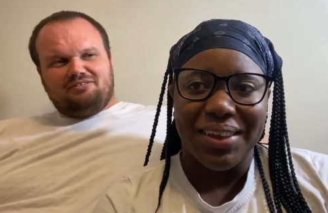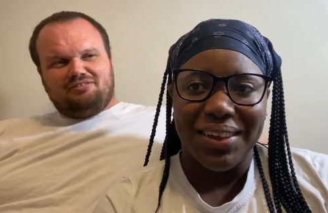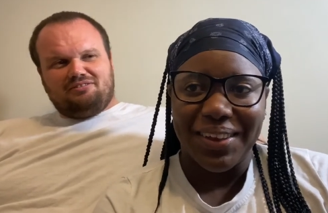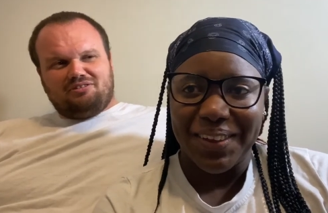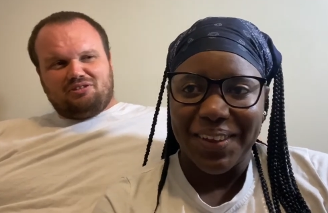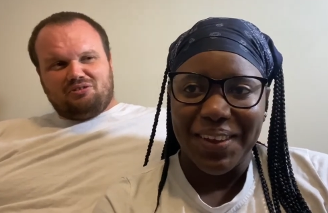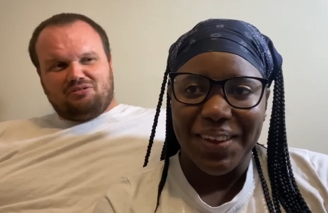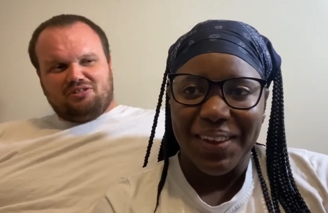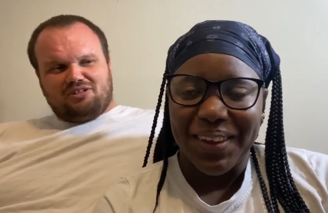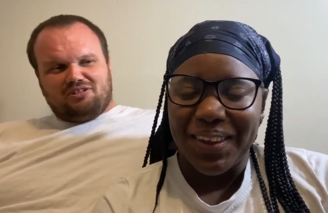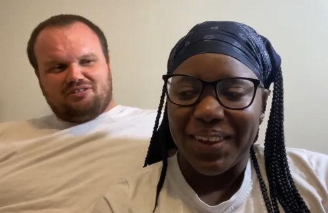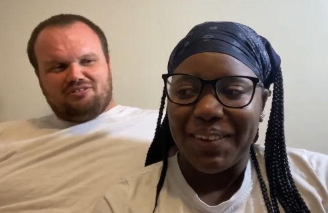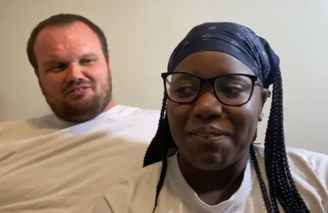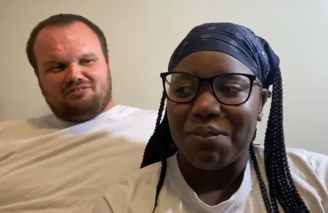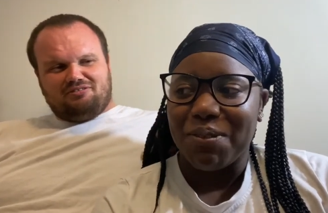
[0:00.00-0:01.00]
Speaker 1: You did.
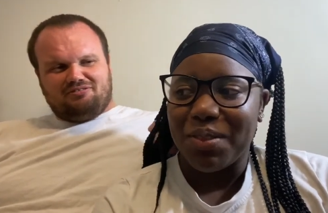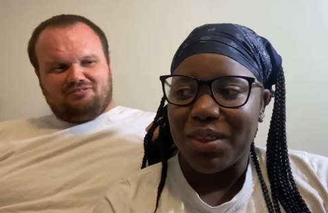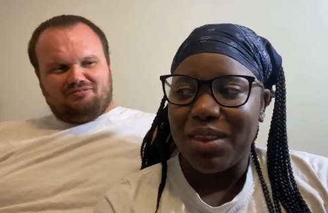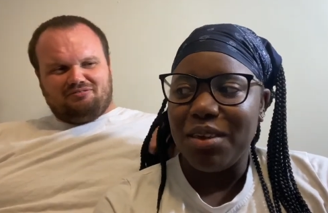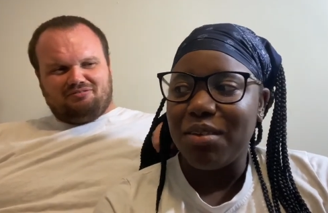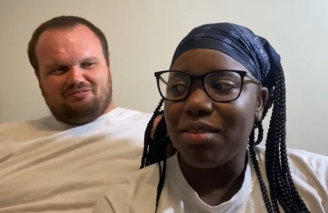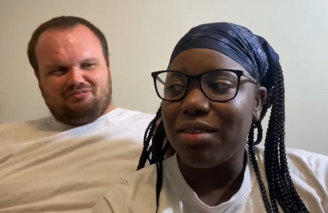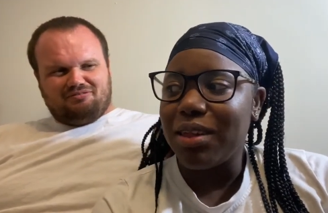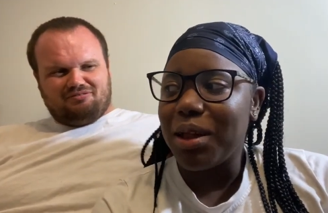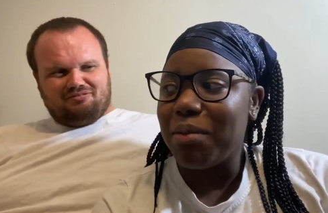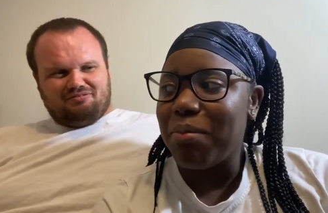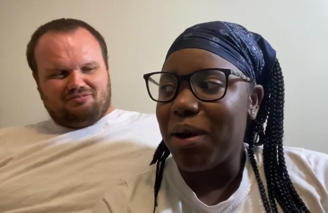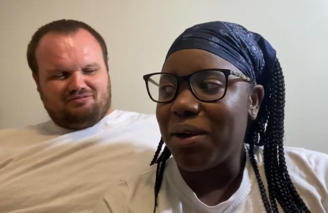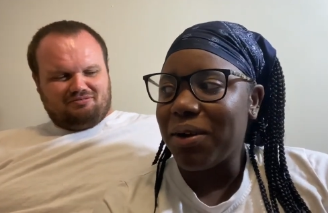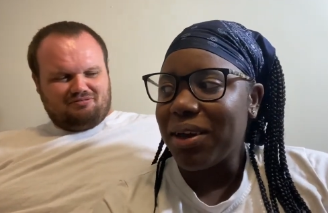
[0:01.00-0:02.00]
Speaker 2: You still
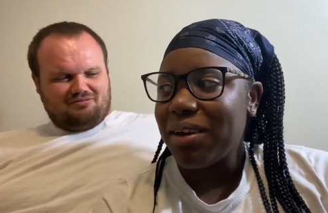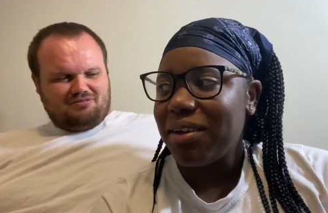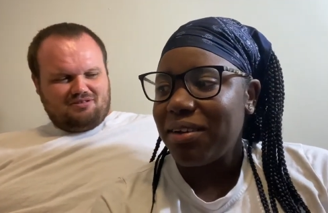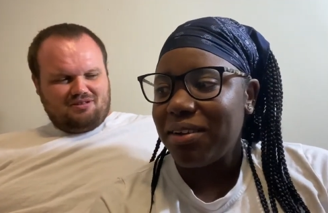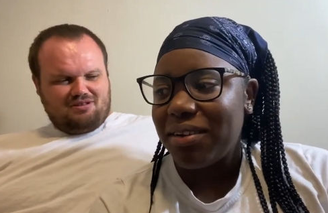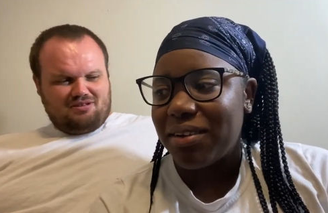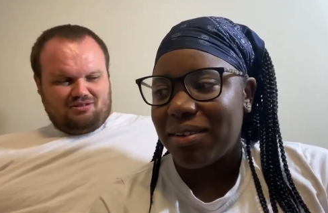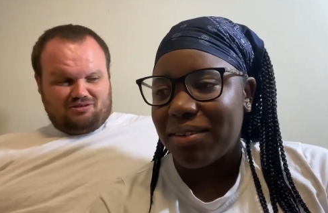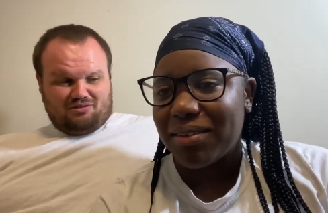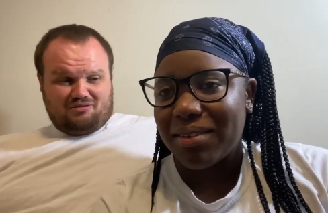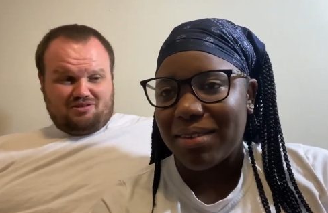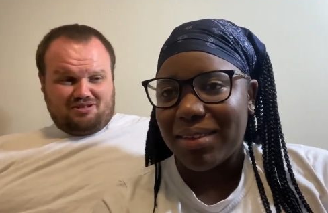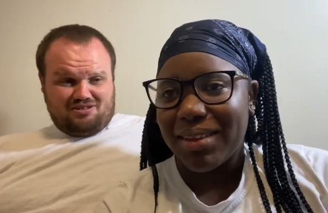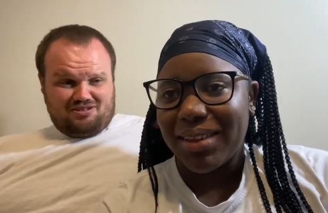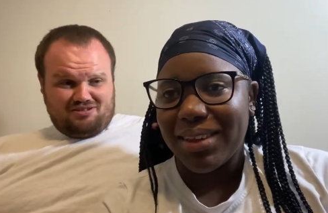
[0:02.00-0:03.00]
broke yours.
Speaker 1: No, I
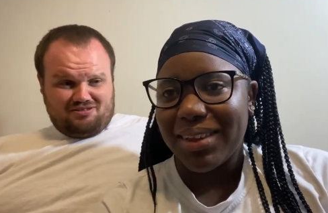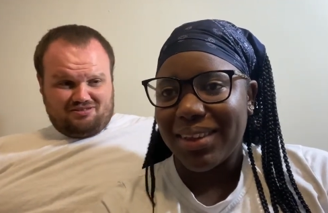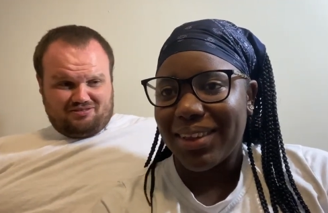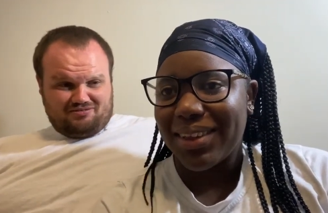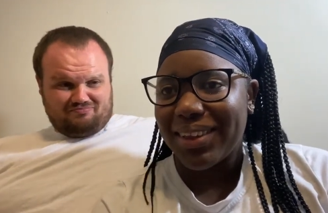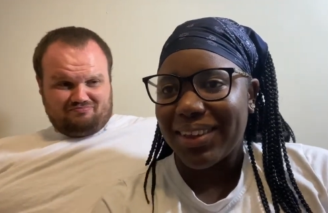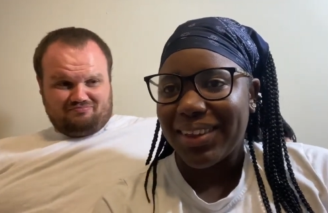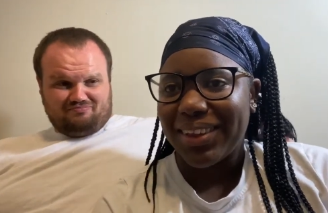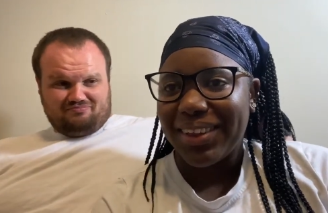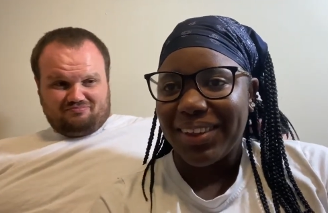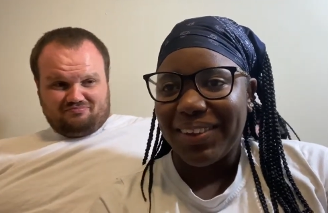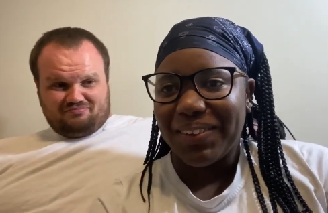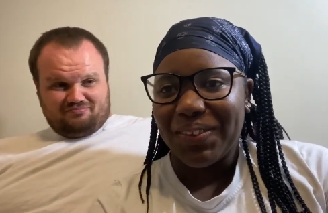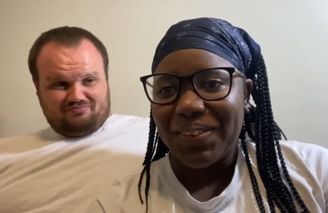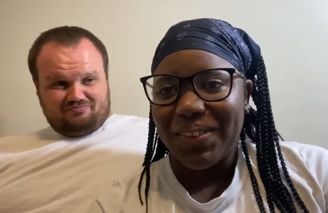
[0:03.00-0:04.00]
Speaker 2: didn't.
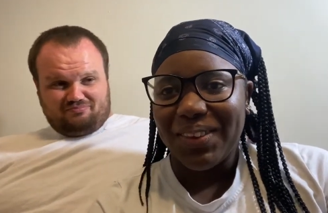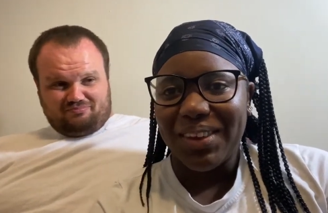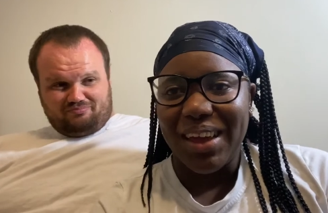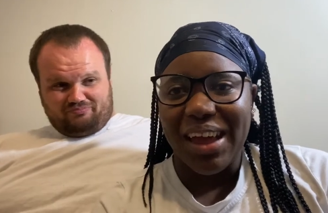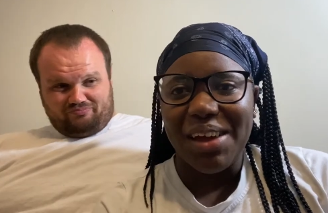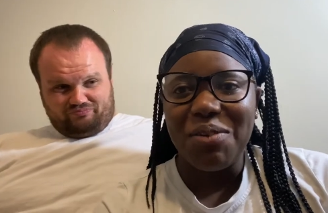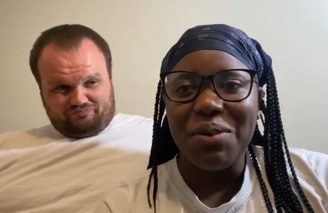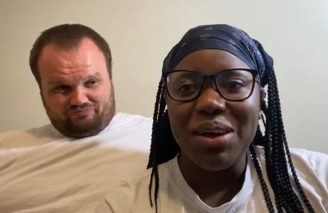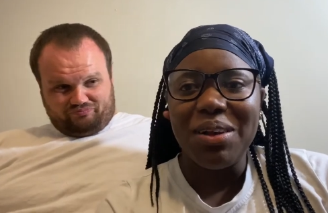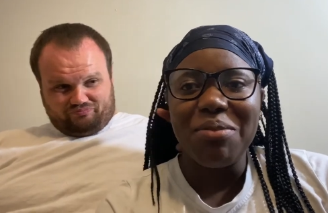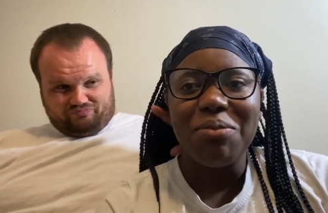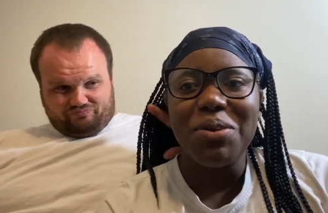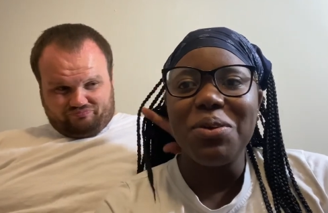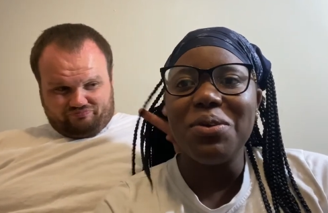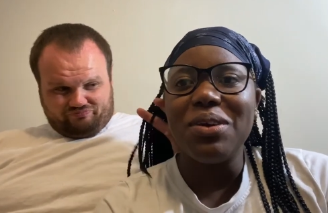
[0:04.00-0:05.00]
Well,
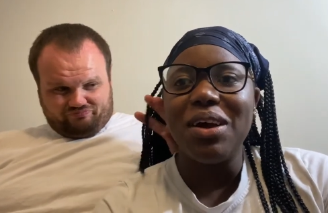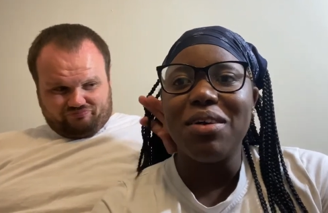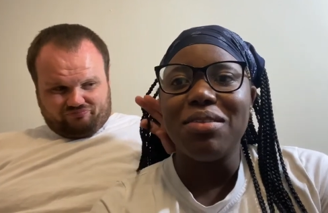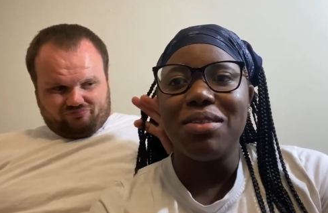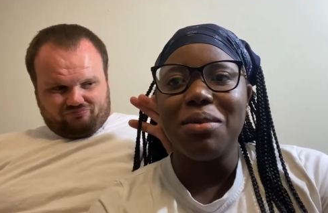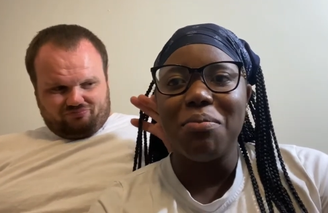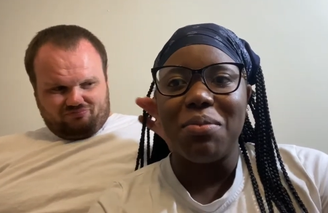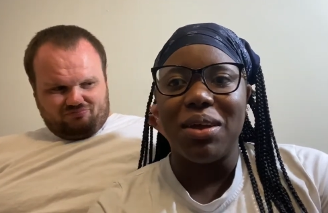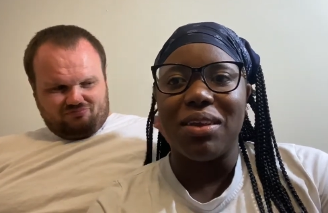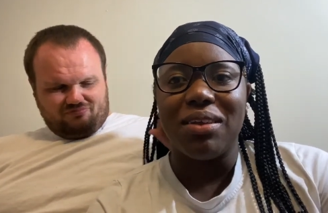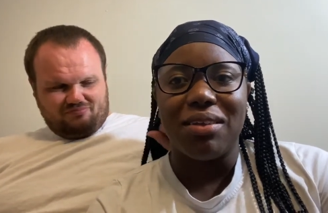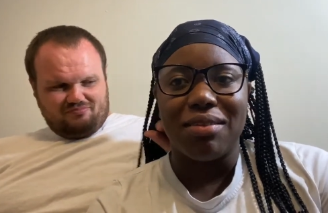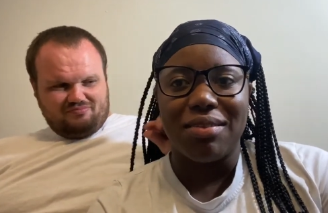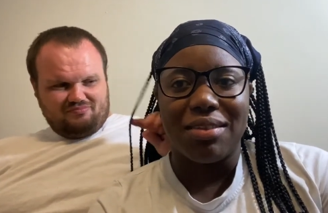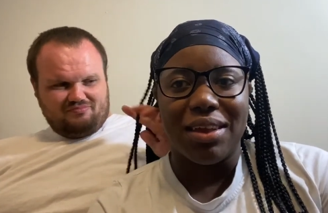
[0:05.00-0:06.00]
kudos to Bill
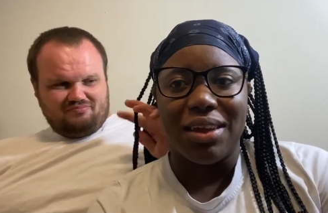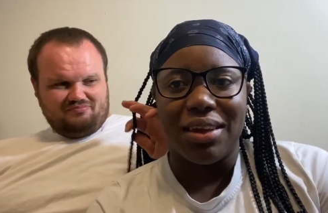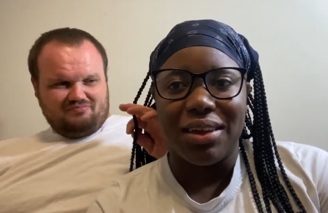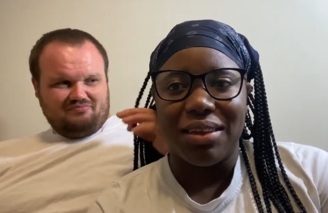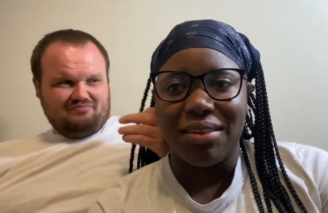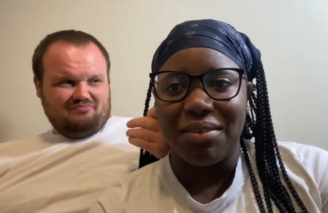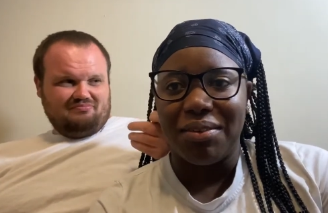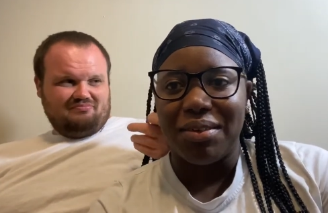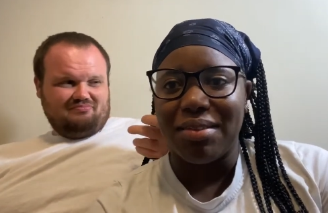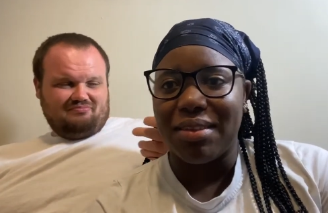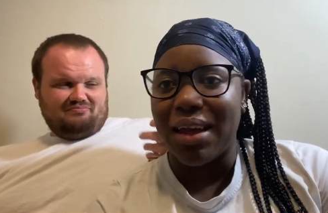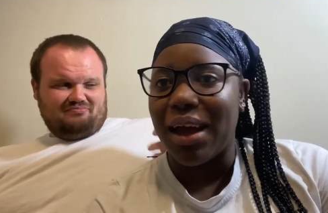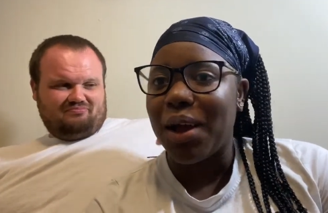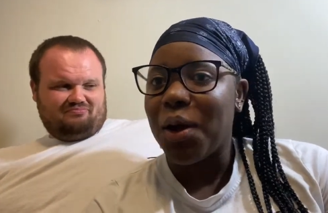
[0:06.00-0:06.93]
to stick into his diet.